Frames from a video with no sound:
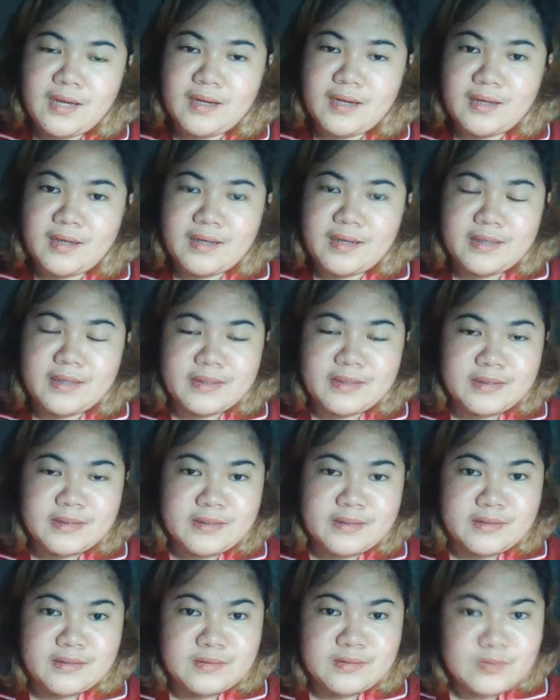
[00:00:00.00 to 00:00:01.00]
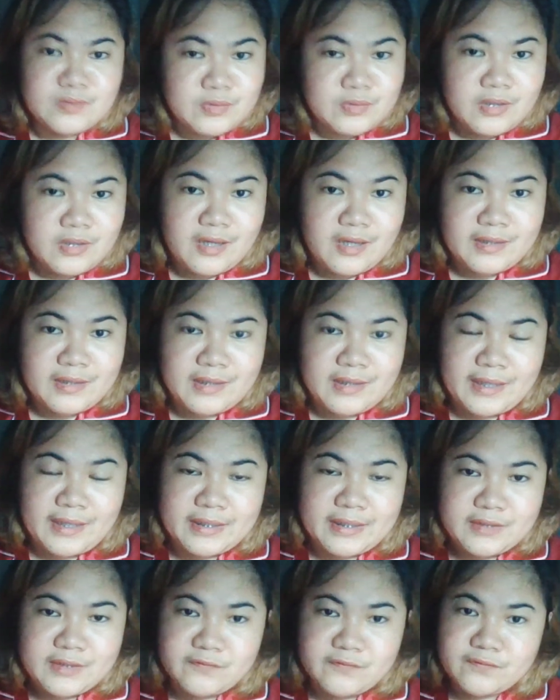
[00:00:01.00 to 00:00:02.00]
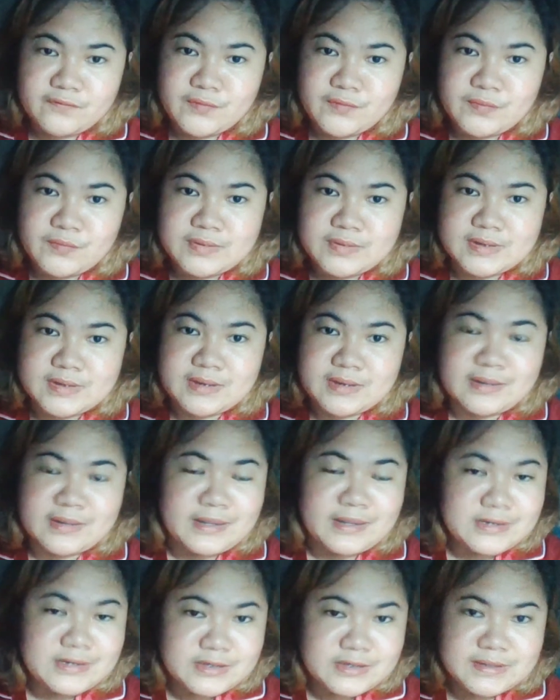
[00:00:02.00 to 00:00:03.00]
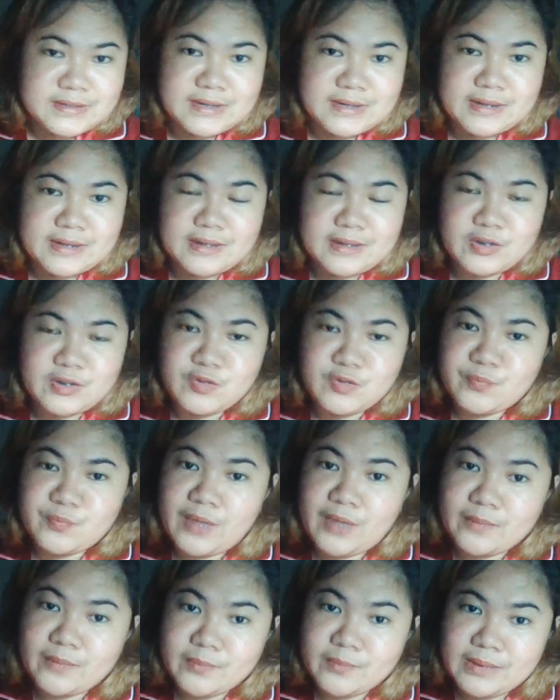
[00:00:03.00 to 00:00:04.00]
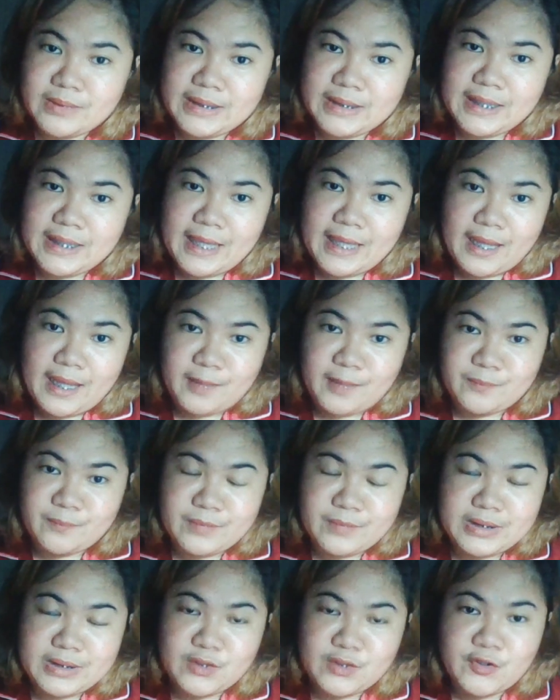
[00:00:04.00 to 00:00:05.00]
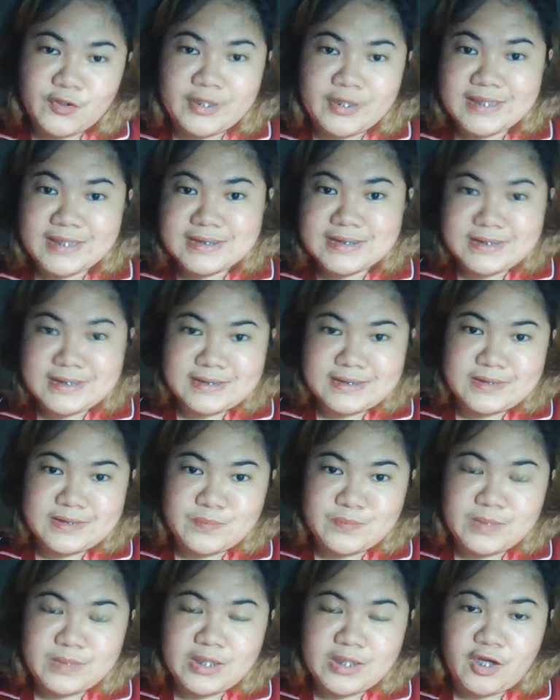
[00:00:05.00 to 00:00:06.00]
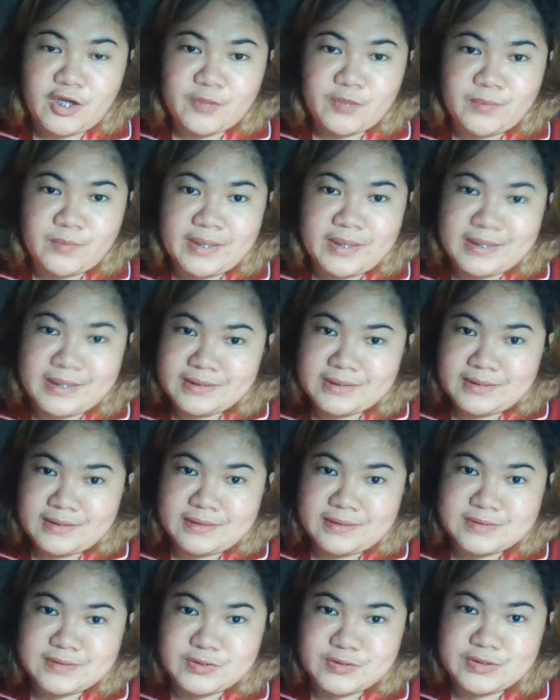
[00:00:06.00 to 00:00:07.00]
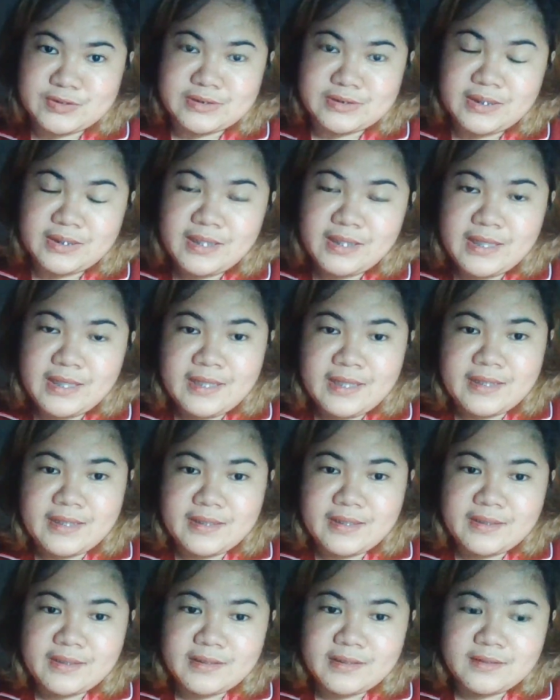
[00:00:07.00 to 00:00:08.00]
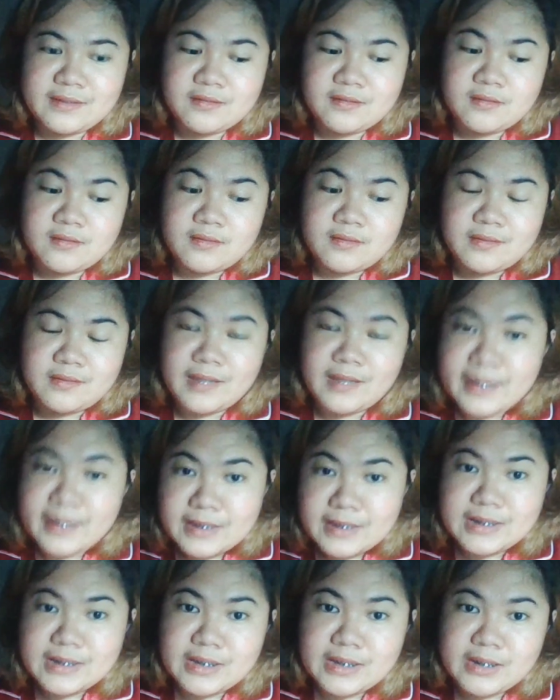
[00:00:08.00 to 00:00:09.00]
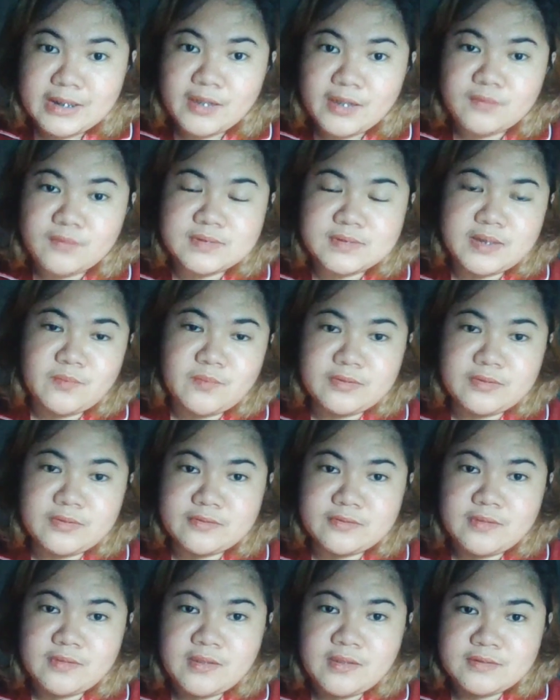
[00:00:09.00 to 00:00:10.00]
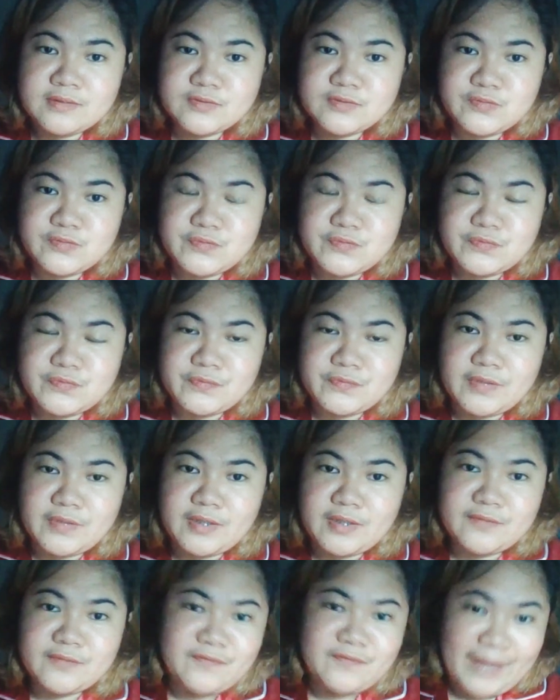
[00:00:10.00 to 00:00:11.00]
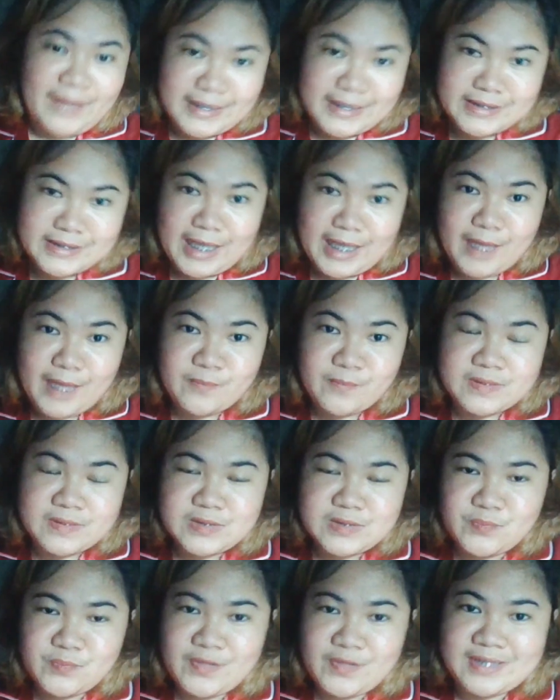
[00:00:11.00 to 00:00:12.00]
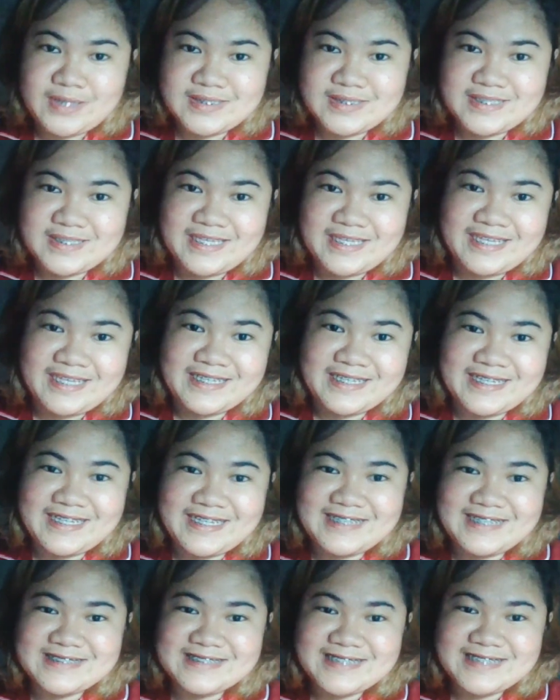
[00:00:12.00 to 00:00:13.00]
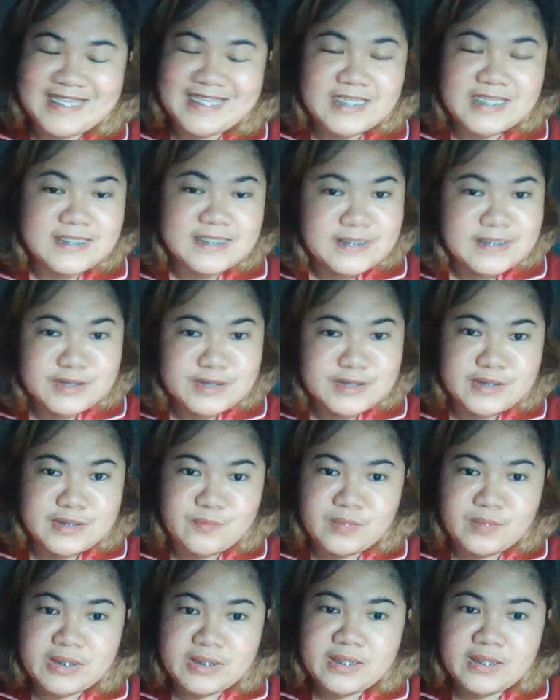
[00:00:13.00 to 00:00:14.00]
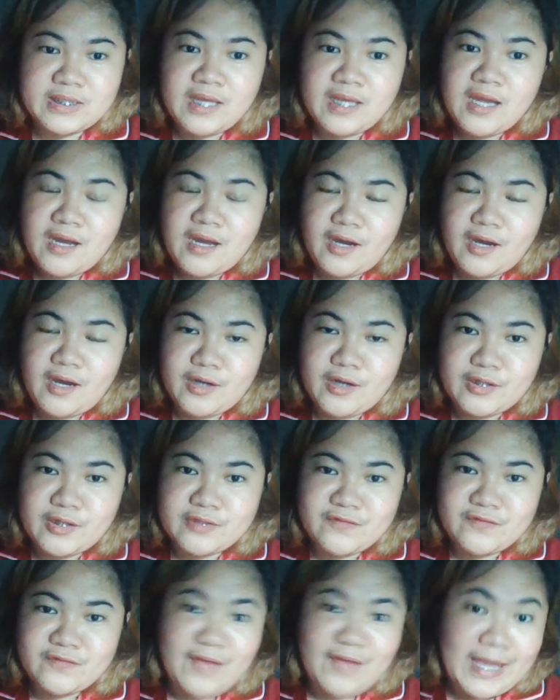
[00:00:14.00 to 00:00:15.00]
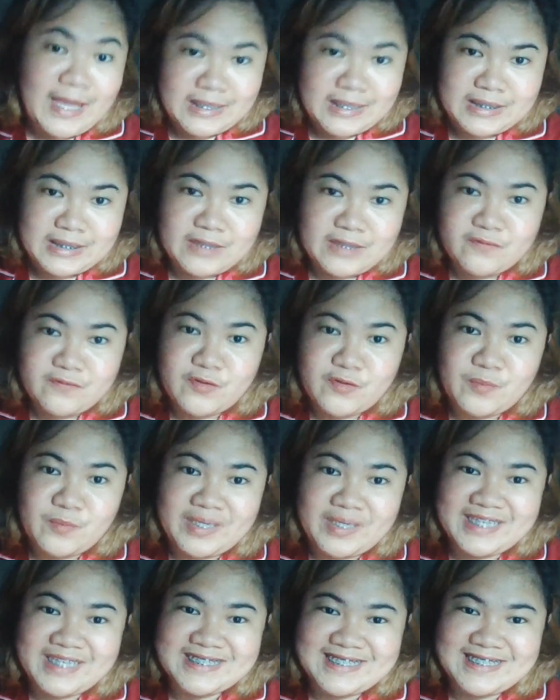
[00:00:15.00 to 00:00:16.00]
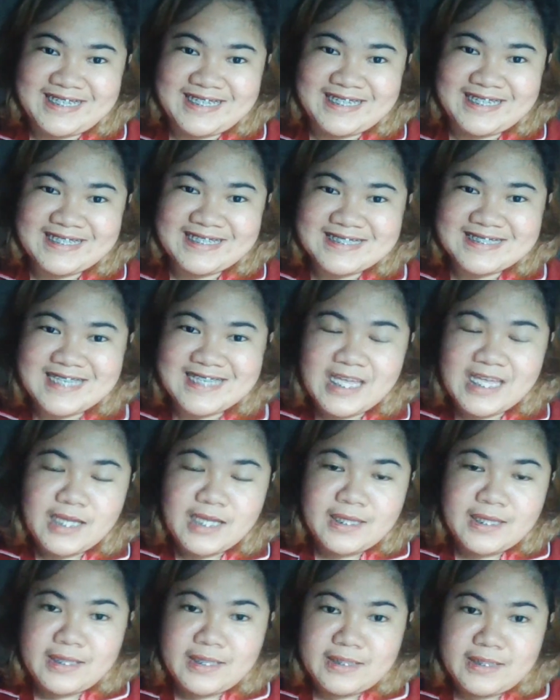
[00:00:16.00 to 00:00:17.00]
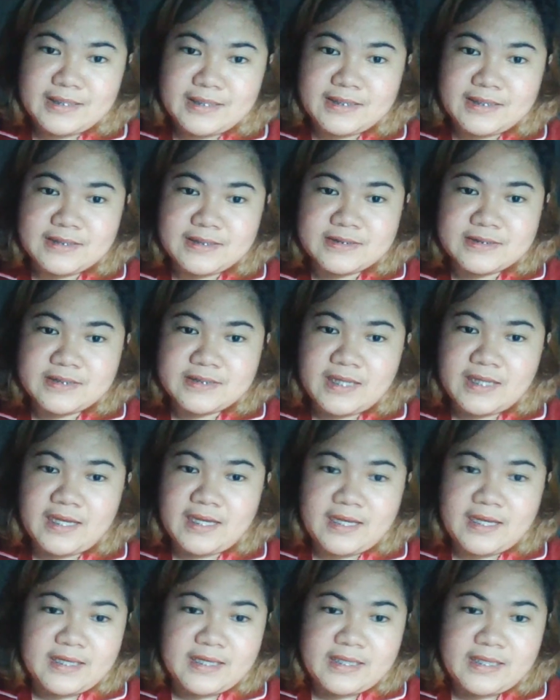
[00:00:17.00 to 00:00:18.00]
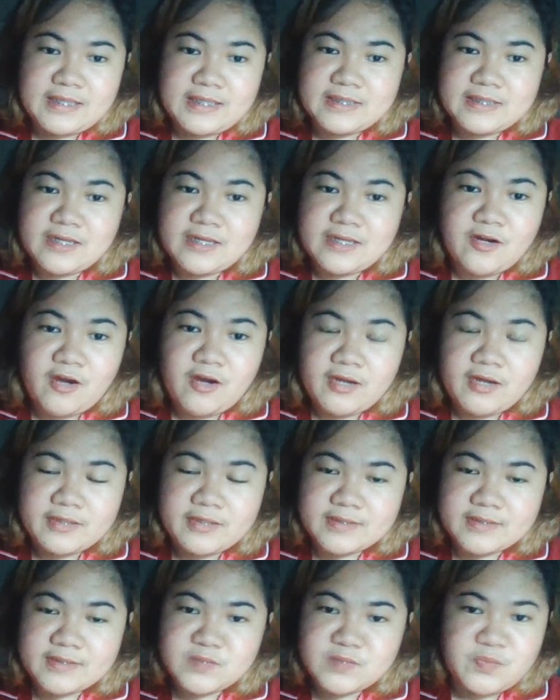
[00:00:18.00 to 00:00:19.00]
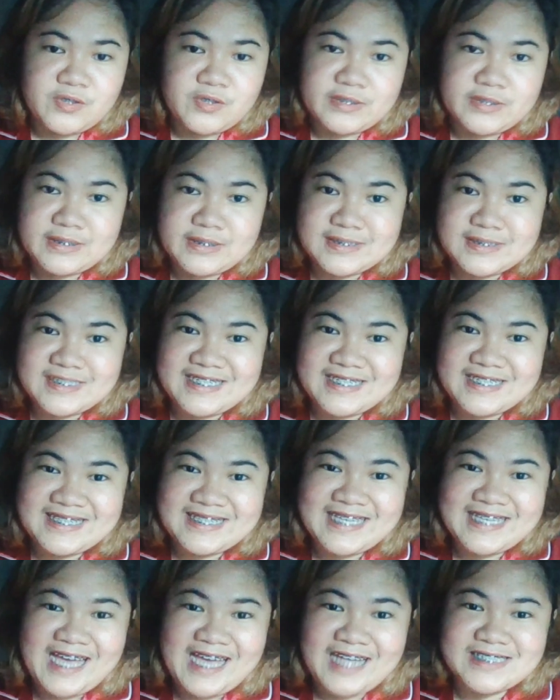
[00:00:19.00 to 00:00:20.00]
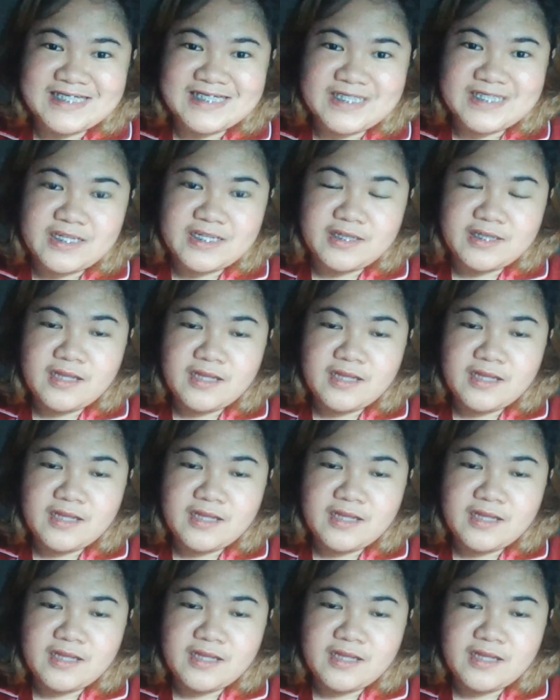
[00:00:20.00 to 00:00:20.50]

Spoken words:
I look online if there is an agency that could probably help me or assist me on my NCLEX journey, and luckily I was able to find the IPAS processing, and they assisted me on filing for my NCLEX, and I did not experience any hassle.